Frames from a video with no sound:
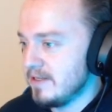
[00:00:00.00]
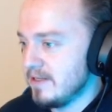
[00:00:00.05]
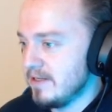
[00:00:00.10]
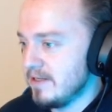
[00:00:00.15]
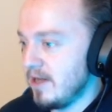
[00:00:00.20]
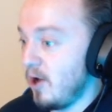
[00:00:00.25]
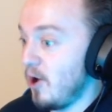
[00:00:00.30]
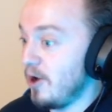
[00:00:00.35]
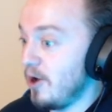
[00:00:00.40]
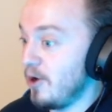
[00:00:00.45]

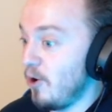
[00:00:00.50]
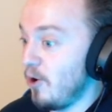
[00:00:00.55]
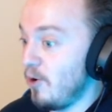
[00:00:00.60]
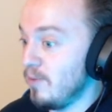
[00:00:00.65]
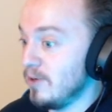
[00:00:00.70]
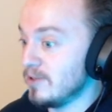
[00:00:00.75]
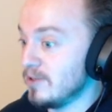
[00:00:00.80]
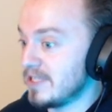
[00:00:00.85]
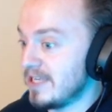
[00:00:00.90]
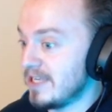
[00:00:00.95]
Oh, it
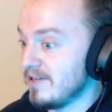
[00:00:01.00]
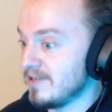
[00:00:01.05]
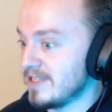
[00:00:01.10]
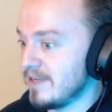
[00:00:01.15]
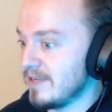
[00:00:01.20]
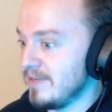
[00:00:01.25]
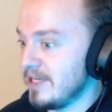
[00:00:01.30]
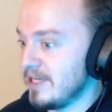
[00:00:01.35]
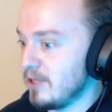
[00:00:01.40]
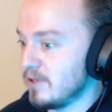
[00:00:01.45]
almost kills
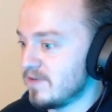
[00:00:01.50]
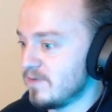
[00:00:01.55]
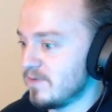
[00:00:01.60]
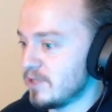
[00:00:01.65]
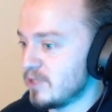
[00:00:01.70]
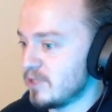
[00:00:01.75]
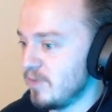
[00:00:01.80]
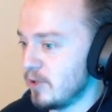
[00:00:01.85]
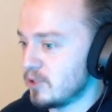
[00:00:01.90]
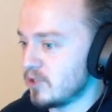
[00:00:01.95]
him. He goes for
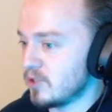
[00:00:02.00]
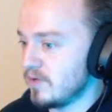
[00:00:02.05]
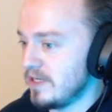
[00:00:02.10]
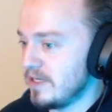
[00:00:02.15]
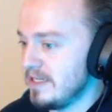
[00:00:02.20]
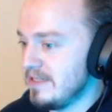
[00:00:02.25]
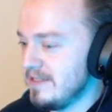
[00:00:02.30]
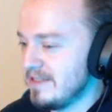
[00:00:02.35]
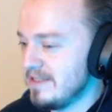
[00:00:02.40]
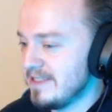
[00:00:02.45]

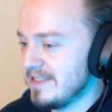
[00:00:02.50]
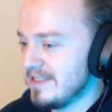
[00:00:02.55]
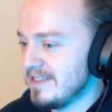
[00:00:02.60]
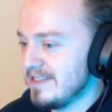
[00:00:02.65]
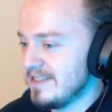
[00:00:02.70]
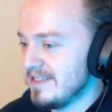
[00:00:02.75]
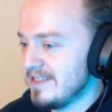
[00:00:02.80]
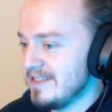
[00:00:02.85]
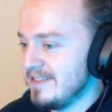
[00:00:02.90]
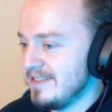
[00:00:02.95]
smokescreen.
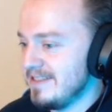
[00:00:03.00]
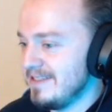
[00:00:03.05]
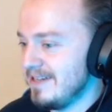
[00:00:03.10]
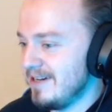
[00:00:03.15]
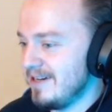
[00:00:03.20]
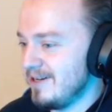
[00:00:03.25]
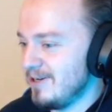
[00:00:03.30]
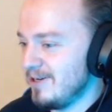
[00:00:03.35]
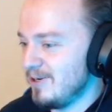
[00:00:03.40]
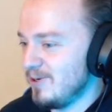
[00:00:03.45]

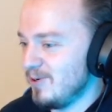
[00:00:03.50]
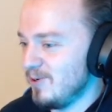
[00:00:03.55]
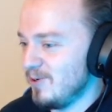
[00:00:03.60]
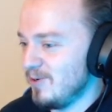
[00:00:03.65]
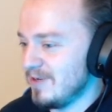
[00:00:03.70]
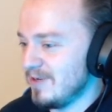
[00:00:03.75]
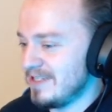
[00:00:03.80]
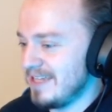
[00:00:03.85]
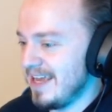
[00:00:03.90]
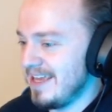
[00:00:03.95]

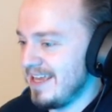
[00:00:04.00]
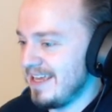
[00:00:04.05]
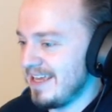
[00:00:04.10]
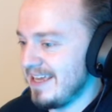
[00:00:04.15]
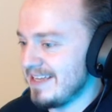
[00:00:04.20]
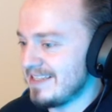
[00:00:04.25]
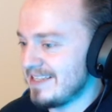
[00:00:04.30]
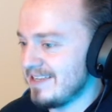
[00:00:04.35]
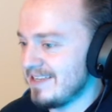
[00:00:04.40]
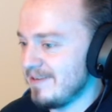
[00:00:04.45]
No, dang
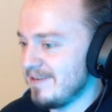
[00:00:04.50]
it.